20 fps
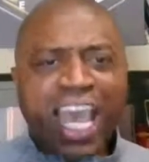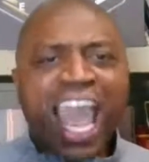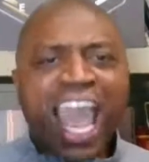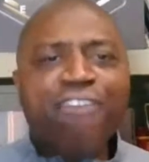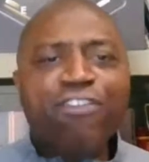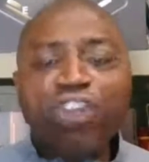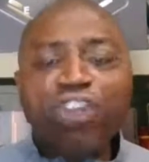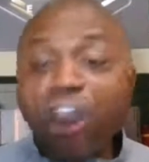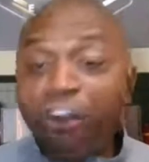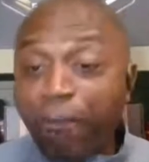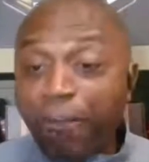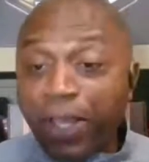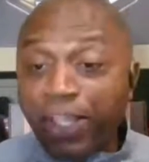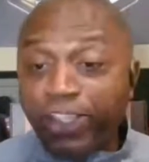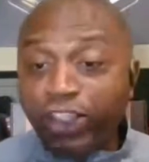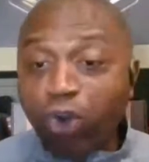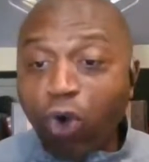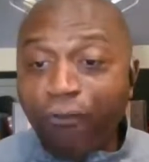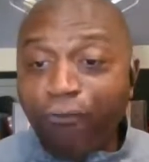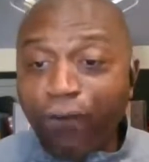Have you ever been
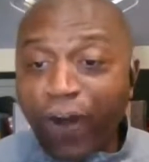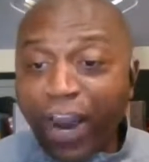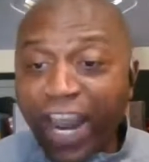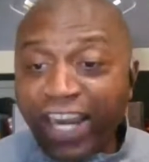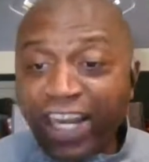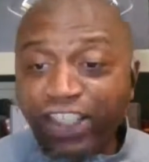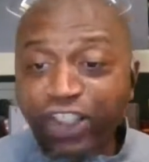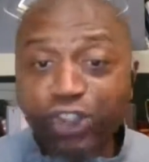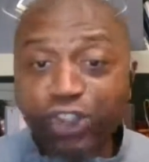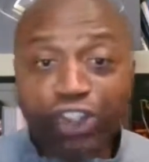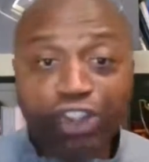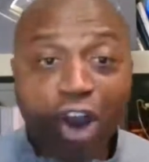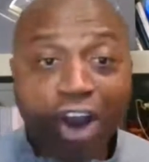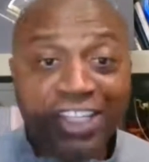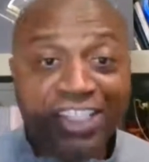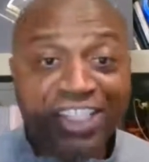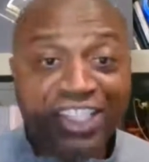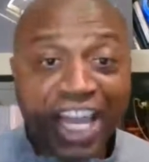so afraid that you started